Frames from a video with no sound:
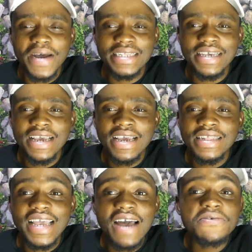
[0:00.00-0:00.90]
But
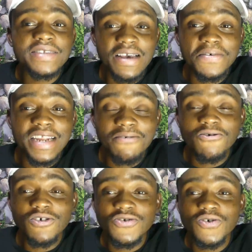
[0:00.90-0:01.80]
they have 7
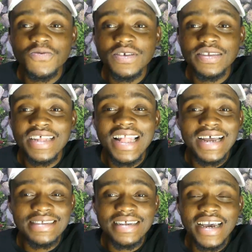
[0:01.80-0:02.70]
AFCON trophies, the
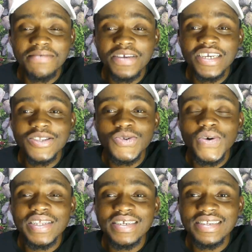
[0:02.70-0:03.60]
last time in
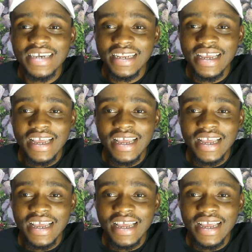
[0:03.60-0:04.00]
2010.